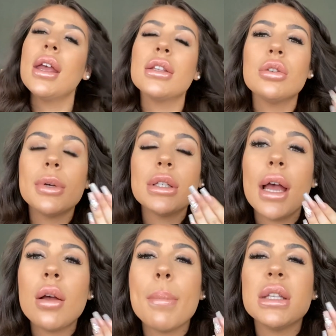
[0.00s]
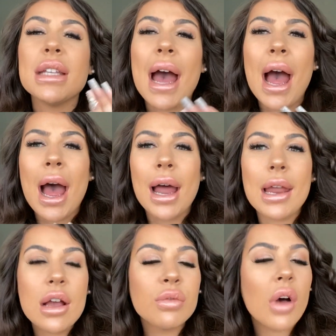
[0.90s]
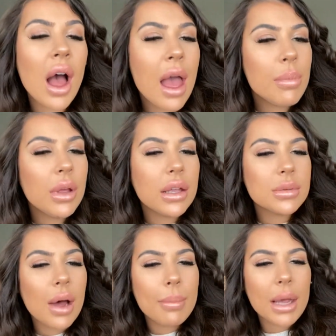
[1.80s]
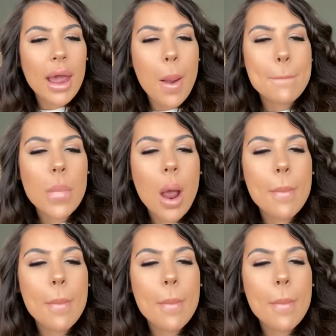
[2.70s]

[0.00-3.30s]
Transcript: It's almost like a metallic vibe is what I'm getting.